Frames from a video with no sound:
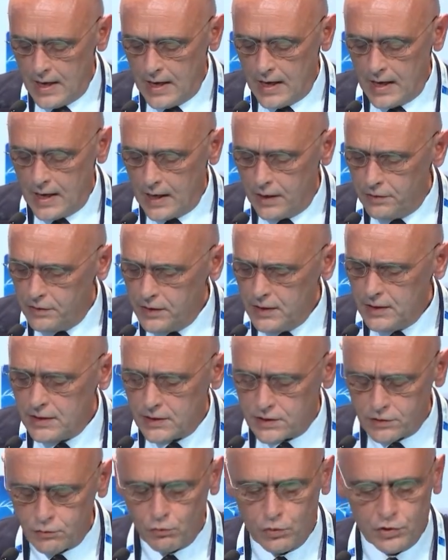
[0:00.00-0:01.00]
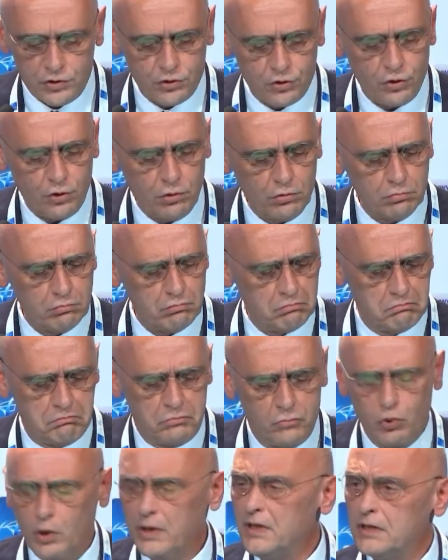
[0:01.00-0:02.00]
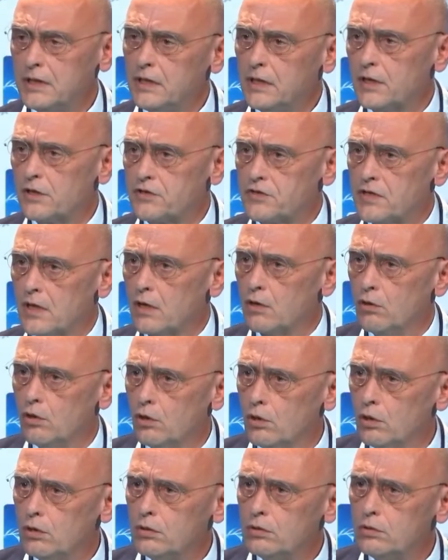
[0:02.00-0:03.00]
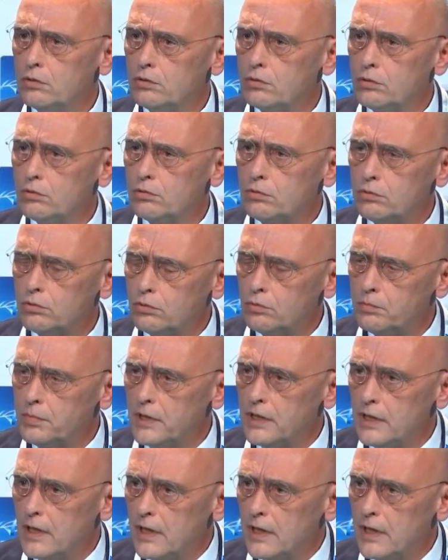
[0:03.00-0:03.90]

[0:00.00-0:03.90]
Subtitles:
And this was shown 20 years ago to be